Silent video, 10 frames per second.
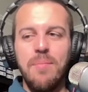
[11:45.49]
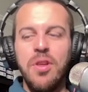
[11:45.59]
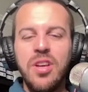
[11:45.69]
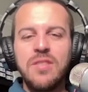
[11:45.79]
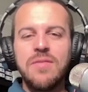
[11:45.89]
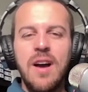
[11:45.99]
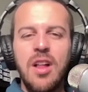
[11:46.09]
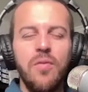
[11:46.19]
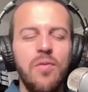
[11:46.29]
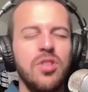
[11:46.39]
Millions of
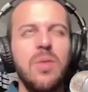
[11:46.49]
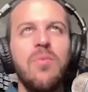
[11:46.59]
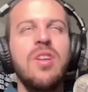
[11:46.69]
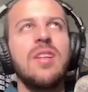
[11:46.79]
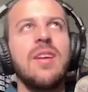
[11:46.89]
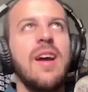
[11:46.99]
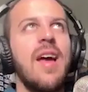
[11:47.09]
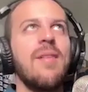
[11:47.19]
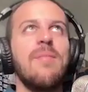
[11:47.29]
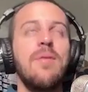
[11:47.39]
followers for some reason, like
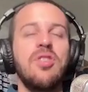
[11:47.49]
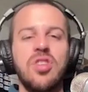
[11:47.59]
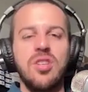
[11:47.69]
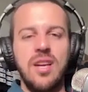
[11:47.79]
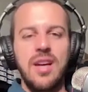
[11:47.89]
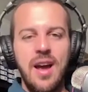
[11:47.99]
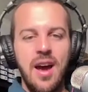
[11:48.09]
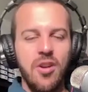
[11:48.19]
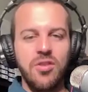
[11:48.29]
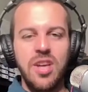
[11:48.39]
maybe it's just because like I
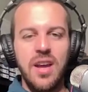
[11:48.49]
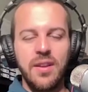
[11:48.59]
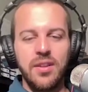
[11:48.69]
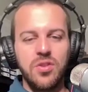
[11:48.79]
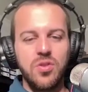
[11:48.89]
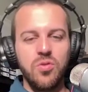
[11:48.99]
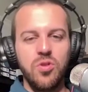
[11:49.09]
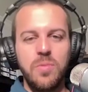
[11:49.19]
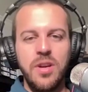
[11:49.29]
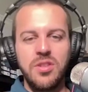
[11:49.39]
understand like the social
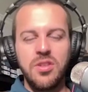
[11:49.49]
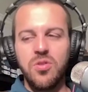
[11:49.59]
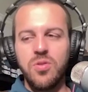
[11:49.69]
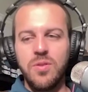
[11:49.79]
space too,